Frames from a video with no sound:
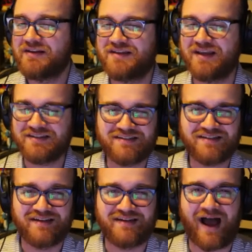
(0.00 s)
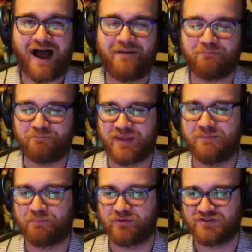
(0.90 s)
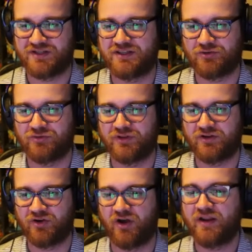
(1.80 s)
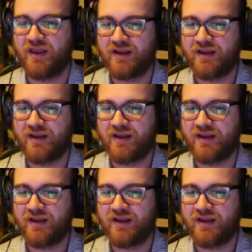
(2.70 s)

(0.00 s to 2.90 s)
tends to not be particularly good.